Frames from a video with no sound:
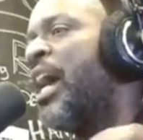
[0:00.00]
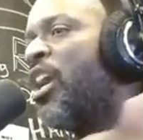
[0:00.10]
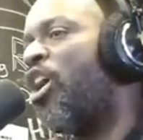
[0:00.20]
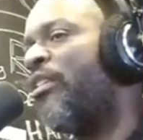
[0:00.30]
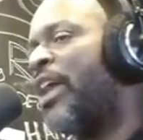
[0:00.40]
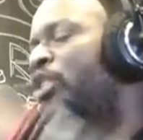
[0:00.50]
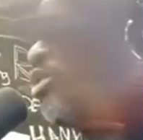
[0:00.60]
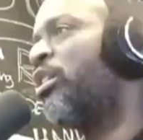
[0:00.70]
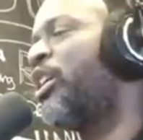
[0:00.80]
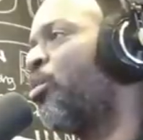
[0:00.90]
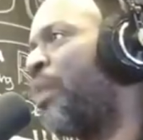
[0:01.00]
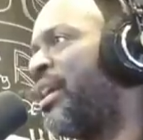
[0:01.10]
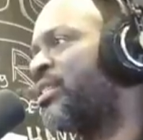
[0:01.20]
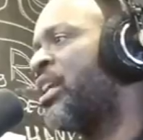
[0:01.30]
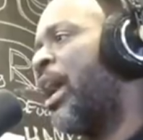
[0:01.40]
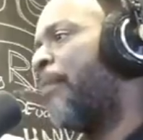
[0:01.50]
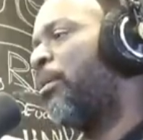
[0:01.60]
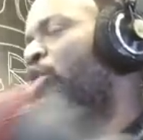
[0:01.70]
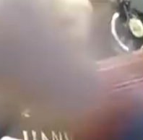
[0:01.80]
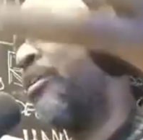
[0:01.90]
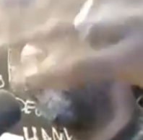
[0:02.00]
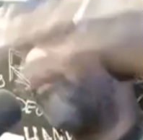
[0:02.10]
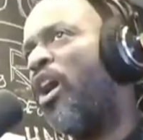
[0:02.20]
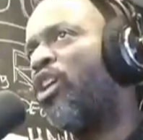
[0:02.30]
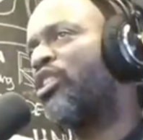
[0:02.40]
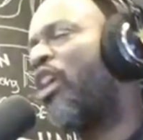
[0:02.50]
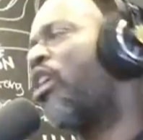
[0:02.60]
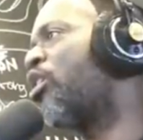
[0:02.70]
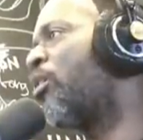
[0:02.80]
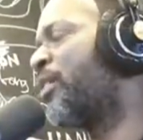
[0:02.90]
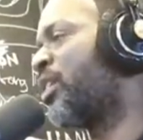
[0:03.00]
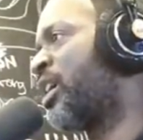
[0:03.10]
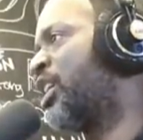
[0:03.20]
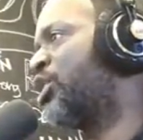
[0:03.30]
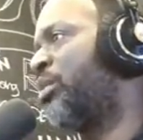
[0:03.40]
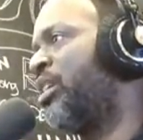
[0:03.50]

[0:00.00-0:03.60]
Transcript: and all that nuclear waste and pollution falls all over the country.